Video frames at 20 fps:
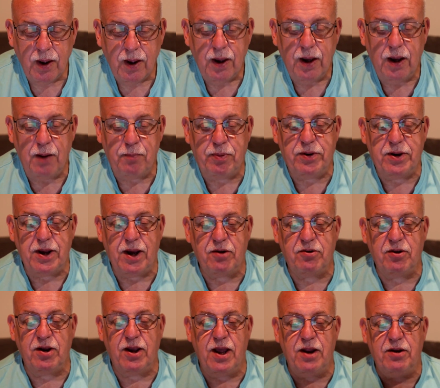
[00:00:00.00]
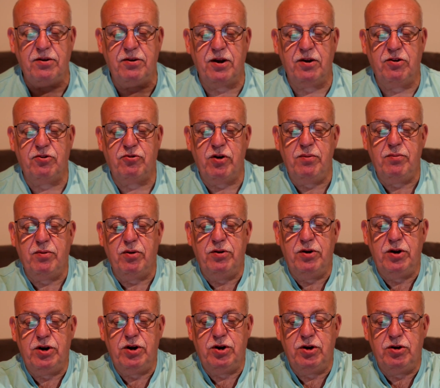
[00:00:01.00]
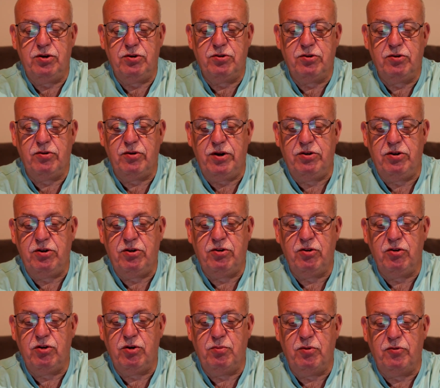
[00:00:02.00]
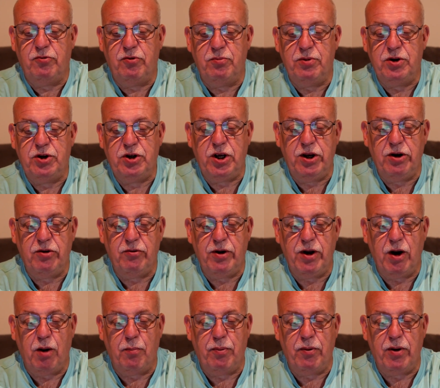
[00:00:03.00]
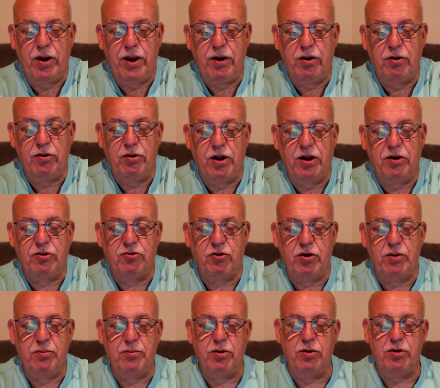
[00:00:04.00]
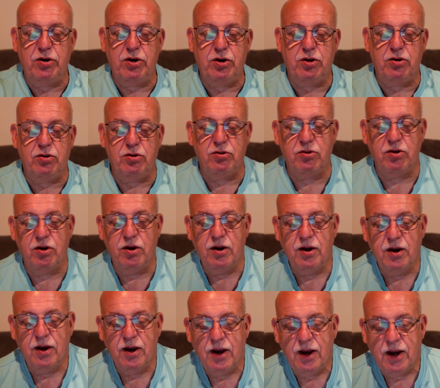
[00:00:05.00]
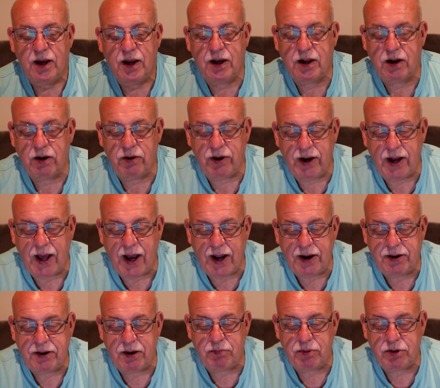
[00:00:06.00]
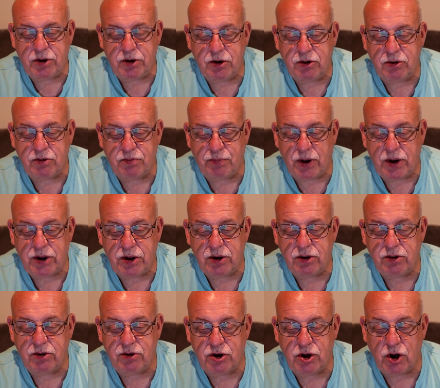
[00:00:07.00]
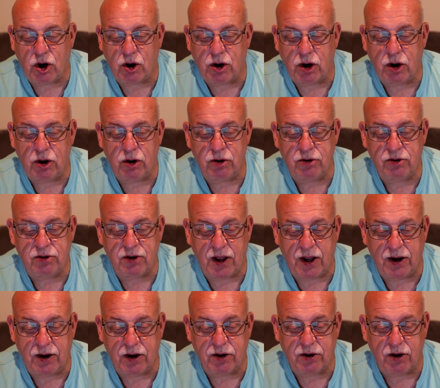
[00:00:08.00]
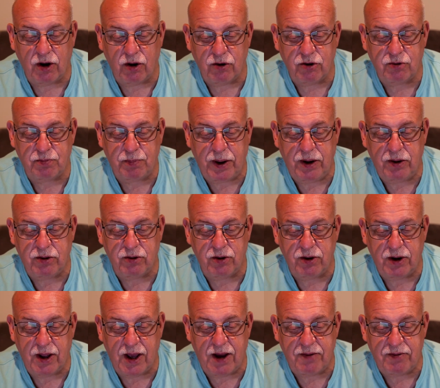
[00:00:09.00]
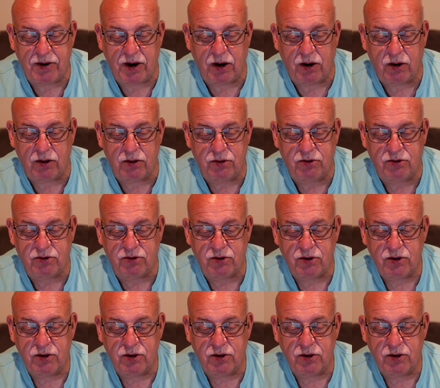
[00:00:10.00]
It protects against extreme conditions. Grease is suitable for machinery operating under extreme conditions, including high temperatures, pressures, shock loads and slow speeds under heavy loads.